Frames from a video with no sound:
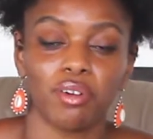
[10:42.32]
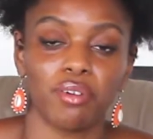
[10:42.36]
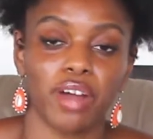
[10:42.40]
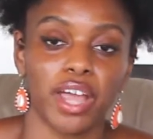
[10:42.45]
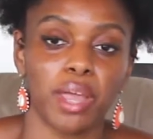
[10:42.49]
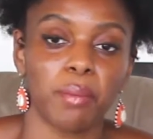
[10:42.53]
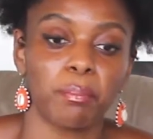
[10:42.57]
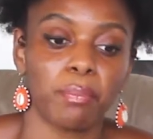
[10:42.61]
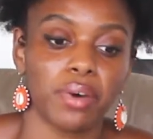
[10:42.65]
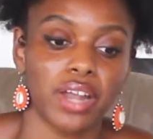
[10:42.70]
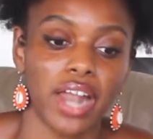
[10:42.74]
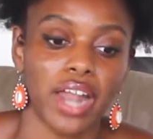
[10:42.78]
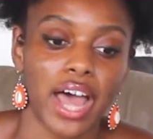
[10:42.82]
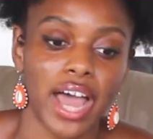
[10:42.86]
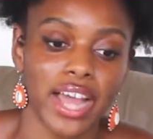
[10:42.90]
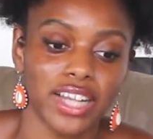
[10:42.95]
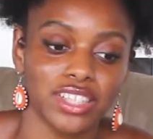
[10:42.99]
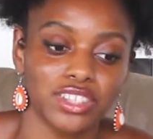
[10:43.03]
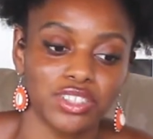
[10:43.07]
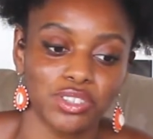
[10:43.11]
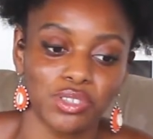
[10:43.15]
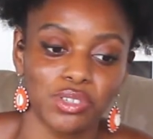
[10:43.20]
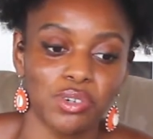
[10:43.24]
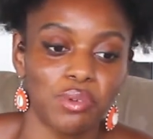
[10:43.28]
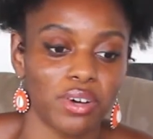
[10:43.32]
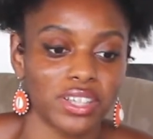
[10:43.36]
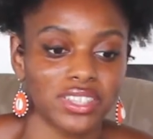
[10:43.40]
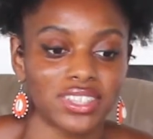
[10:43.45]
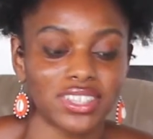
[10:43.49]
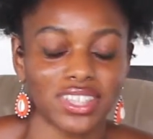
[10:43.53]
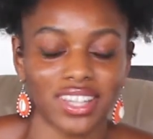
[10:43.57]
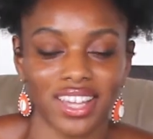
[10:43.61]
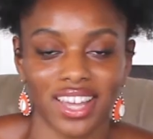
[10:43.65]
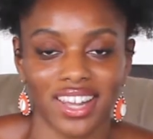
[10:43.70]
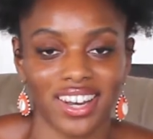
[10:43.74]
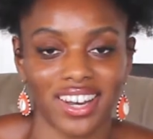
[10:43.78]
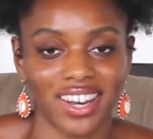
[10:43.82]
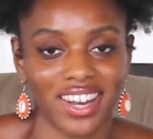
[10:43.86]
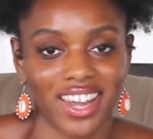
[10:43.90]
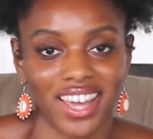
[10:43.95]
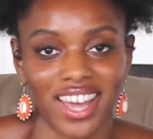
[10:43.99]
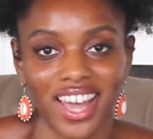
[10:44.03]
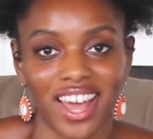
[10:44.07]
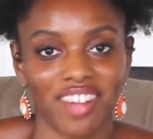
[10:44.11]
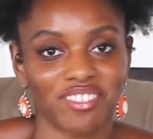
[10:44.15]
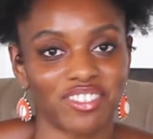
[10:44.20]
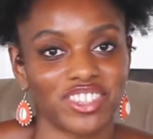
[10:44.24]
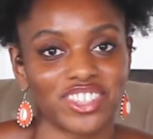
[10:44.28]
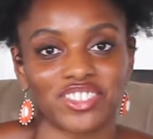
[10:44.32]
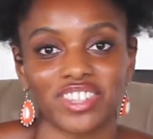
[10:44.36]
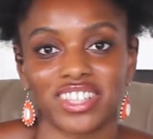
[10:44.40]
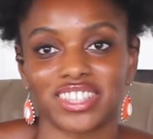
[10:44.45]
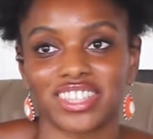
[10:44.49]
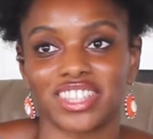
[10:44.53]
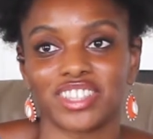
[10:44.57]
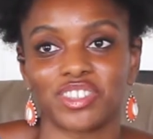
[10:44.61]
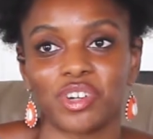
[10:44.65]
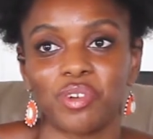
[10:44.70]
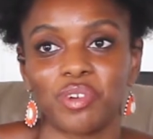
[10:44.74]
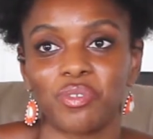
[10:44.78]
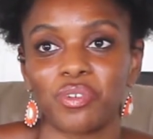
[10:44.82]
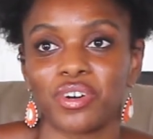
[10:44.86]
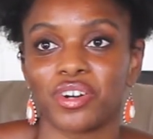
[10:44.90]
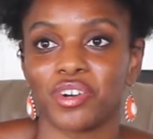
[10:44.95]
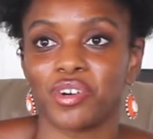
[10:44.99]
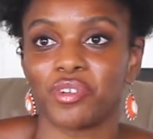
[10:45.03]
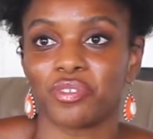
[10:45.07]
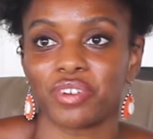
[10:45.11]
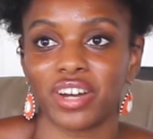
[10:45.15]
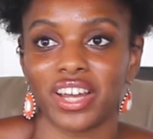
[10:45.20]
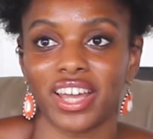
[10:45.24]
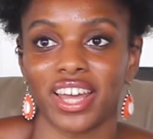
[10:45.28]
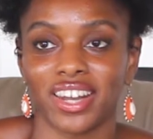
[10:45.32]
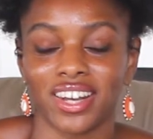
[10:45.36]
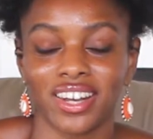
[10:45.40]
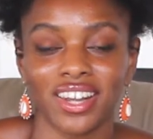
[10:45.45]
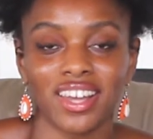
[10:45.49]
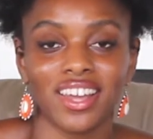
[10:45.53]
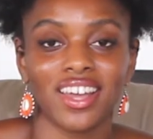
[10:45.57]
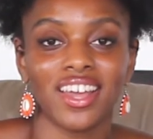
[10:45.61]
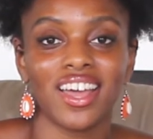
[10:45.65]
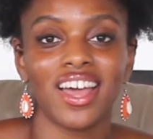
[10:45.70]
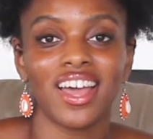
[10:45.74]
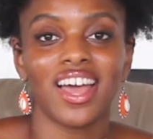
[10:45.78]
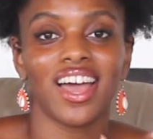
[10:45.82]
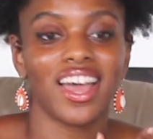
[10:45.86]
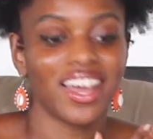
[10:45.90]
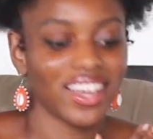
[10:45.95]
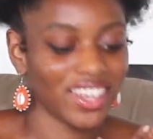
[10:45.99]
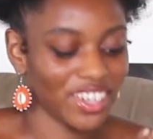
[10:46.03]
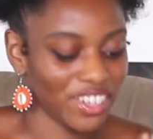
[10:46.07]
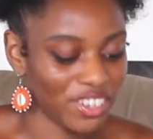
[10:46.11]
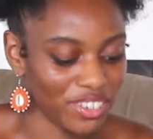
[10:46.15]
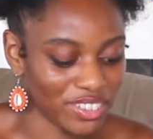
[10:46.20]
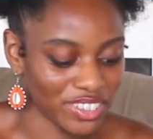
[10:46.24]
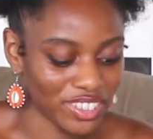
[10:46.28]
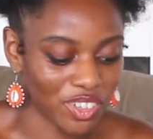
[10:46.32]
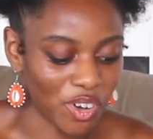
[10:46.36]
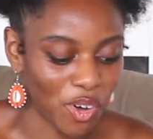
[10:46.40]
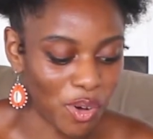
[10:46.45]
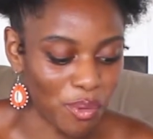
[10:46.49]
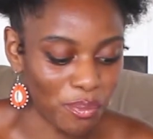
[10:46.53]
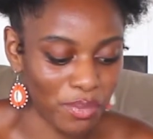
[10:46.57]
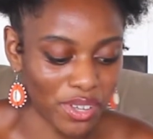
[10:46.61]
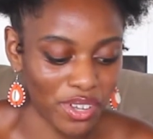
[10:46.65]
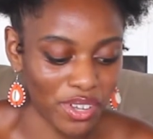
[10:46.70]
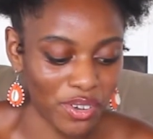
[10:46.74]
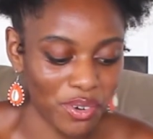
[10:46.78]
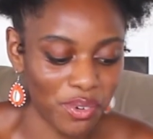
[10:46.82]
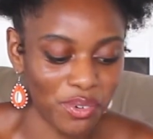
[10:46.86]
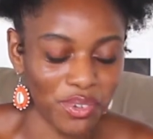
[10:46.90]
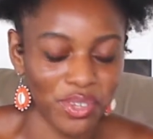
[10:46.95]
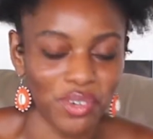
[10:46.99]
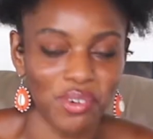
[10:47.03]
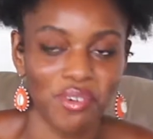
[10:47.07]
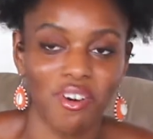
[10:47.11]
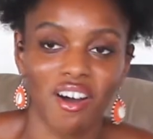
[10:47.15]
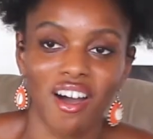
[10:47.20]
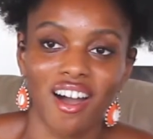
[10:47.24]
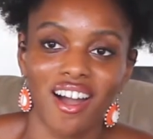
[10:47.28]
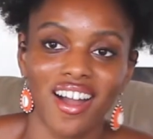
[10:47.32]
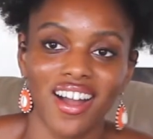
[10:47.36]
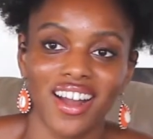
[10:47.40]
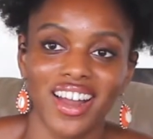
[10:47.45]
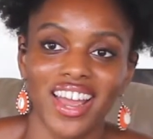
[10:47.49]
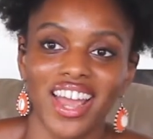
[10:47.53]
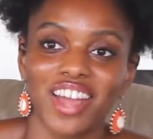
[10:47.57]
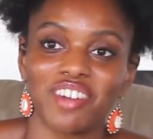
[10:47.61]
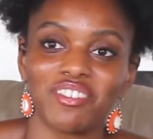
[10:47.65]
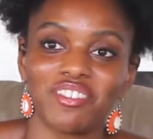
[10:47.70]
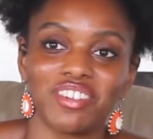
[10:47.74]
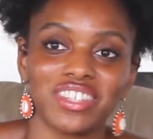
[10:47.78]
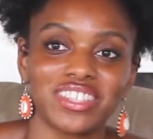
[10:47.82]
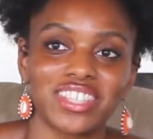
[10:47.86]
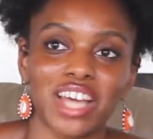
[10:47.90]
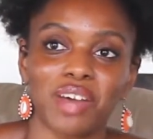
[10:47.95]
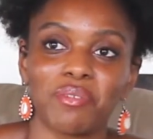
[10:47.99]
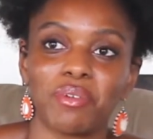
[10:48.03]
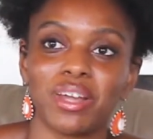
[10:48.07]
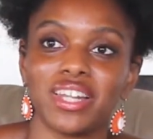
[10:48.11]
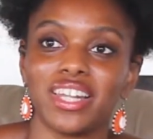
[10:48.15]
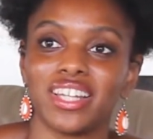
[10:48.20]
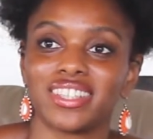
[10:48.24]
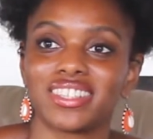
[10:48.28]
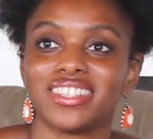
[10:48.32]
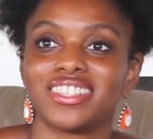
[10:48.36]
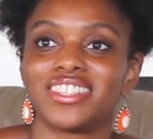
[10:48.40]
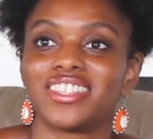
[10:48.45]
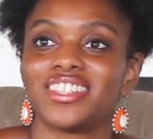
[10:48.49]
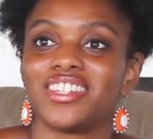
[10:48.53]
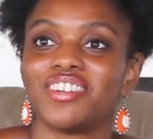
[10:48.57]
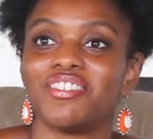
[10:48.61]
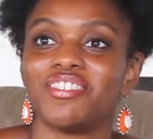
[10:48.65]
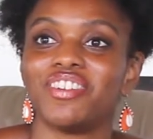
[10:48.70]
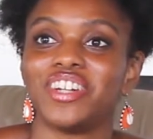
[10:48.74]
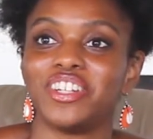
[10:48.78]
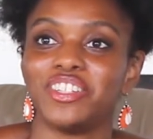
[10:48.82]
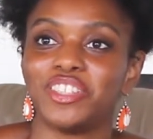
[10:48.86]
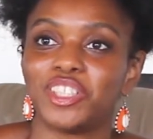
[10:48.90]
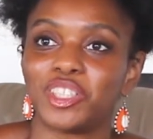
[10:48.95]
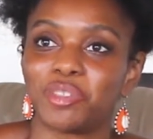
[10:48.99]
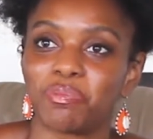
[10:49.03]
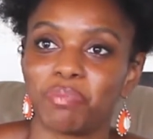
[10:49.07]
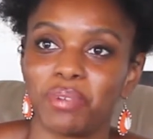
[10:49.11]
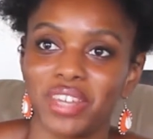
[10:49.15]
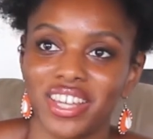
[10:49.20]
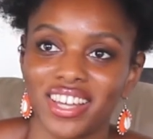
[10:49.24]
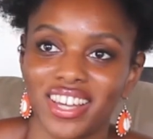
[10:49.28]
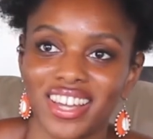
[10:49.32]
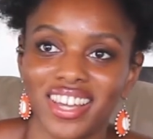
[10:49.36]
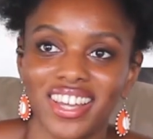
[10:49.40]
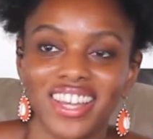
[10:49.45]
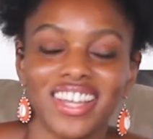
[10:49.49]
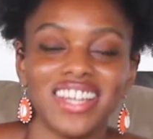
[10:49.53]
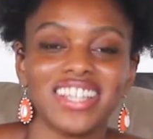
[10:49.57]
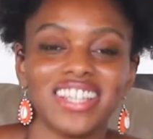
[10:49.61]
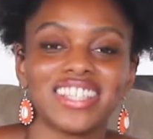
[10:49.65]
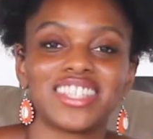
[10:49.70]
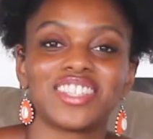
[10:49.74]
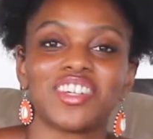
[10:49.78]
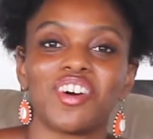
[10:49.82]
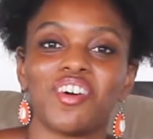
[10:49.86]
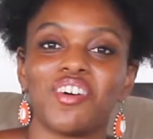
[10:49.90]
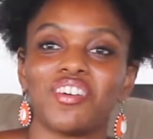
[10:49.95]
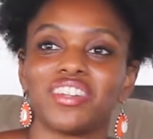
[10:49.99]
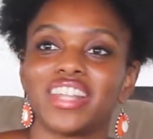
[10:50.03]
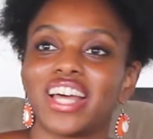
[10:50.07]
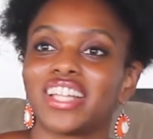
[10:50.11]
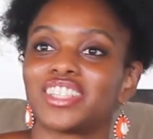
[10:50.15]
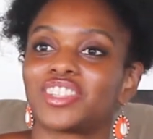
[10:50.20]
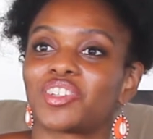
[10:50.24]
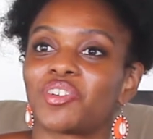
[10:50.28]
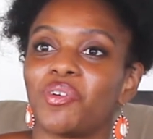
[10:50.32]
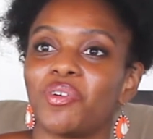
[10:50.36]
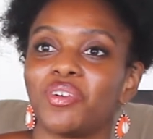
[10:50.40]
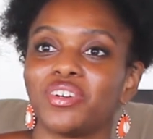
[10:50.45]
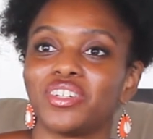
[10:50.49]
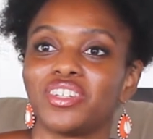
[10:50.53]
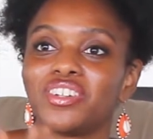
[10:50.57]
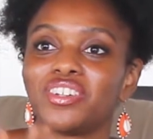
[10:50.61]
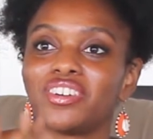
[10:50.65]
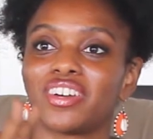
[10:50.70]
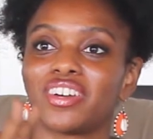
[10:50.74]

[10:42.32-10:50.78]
right? But I do, once again, and I have to stress this over and over again, you show me who you are every time I listen to you when you speak. So that's cool.